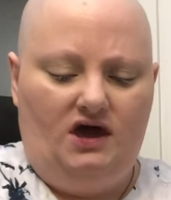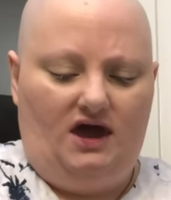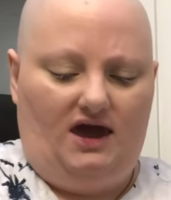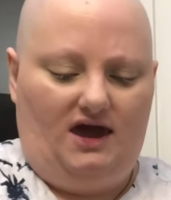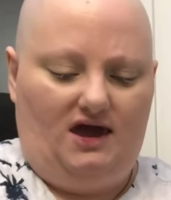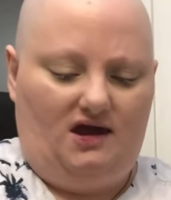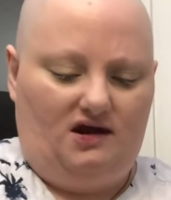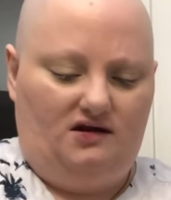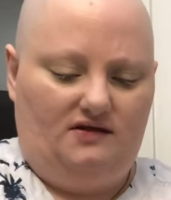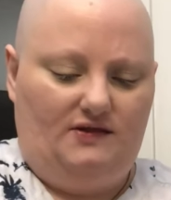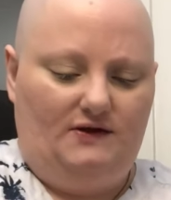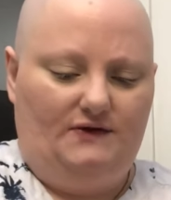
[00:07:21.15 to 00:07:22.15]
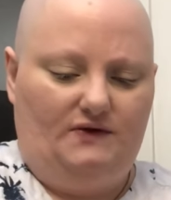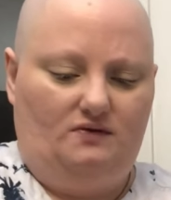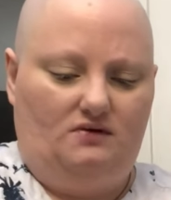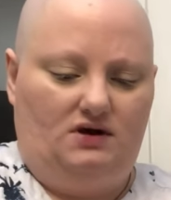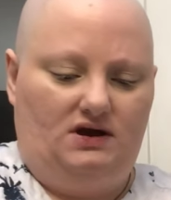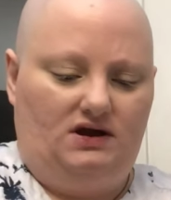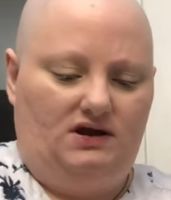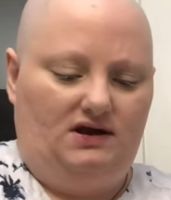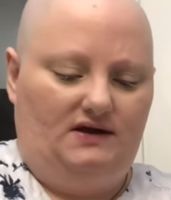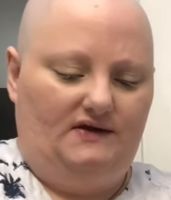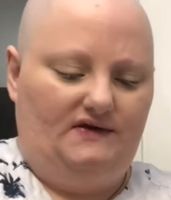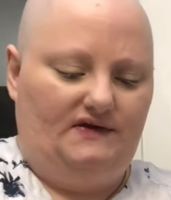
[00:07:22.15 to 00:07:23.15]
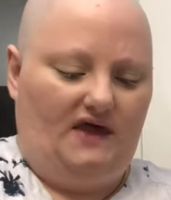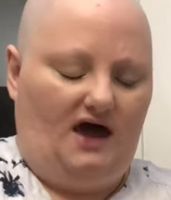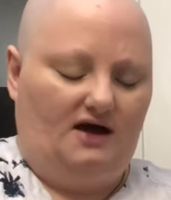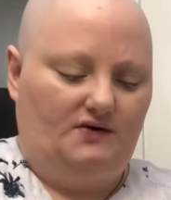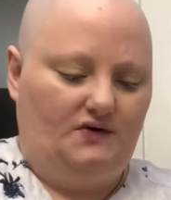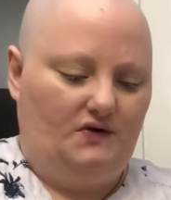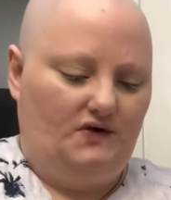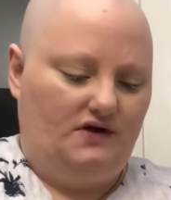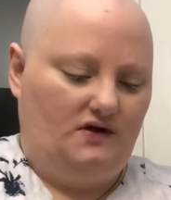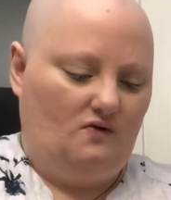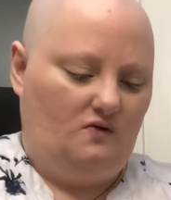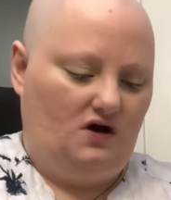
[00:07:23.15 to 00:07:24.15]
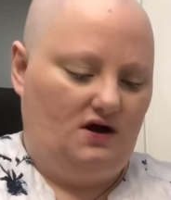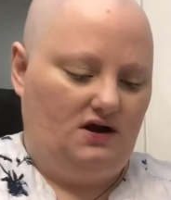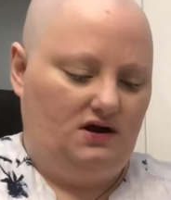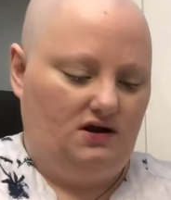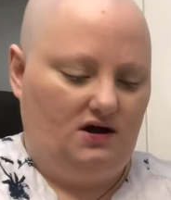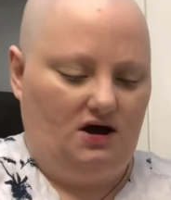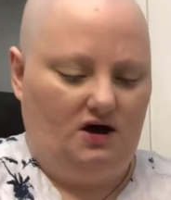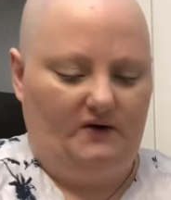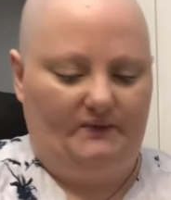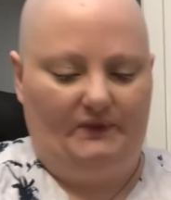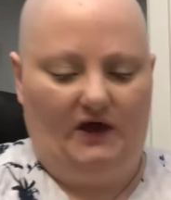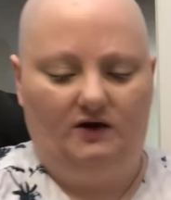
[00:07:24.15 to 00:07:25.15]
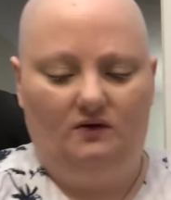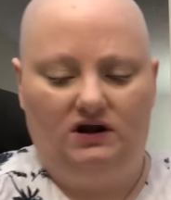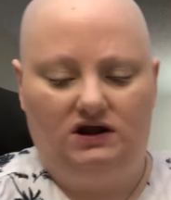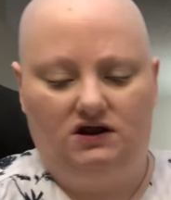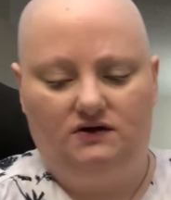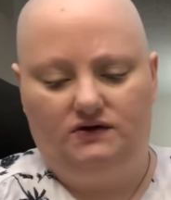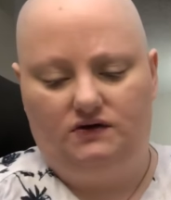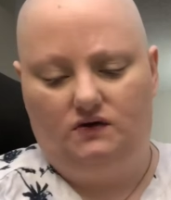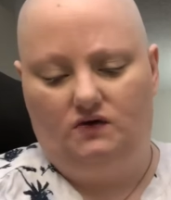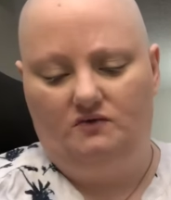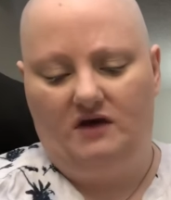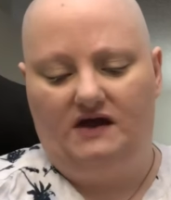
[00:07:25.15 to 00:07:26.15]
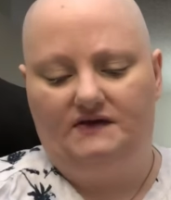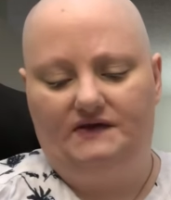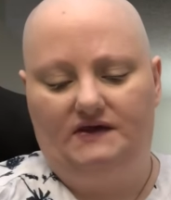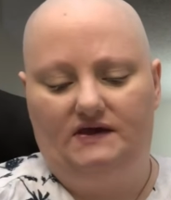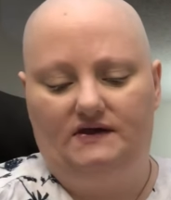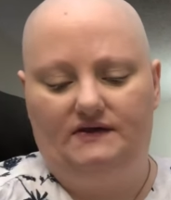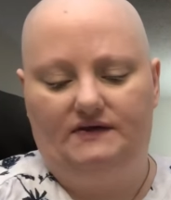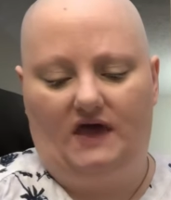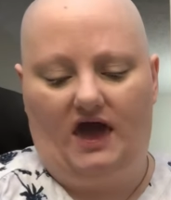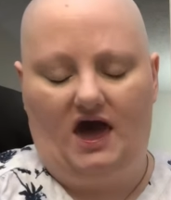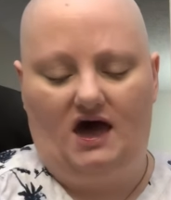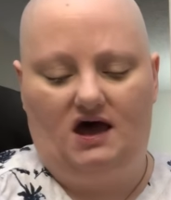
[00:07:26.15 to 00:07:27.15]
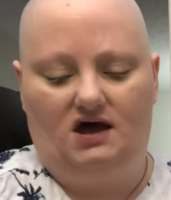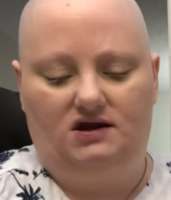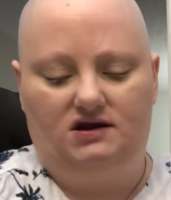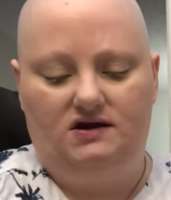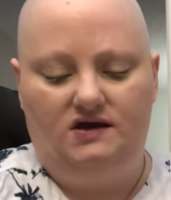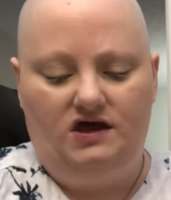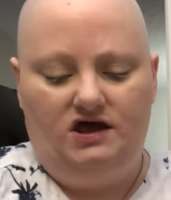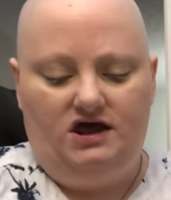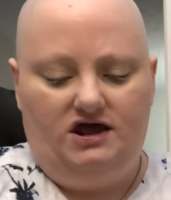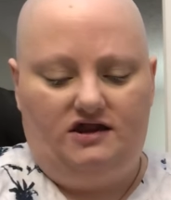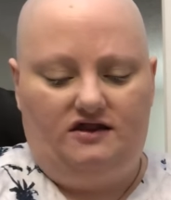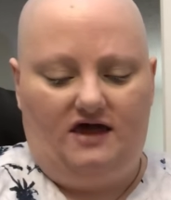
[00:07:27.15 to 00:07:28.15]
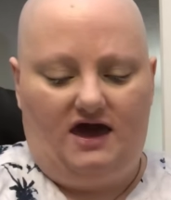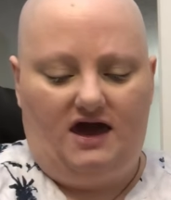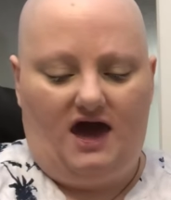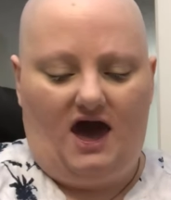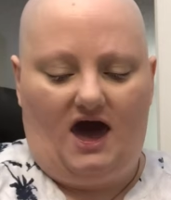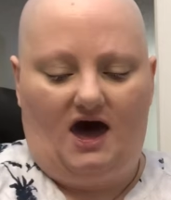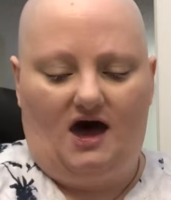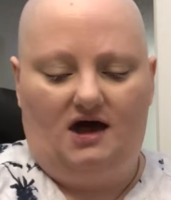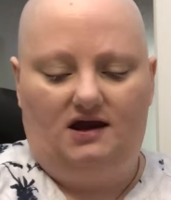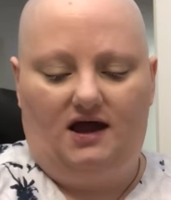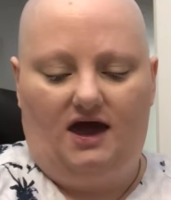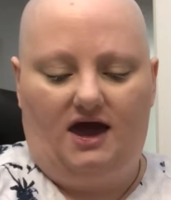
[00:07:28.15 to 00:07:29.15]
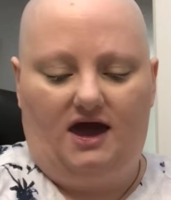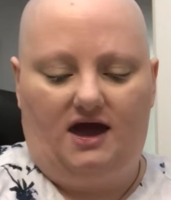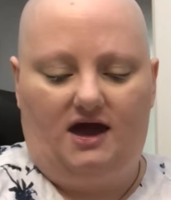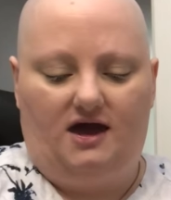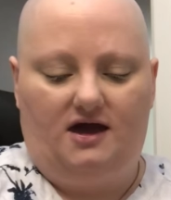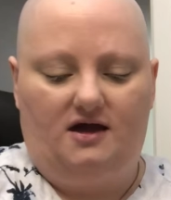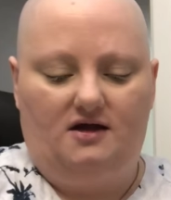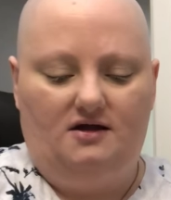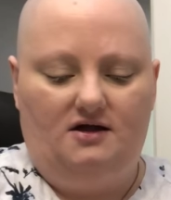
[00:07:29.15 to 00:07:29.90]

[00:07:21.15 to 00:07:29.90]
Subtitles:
And this one is actually one, I went into Macy's and they had a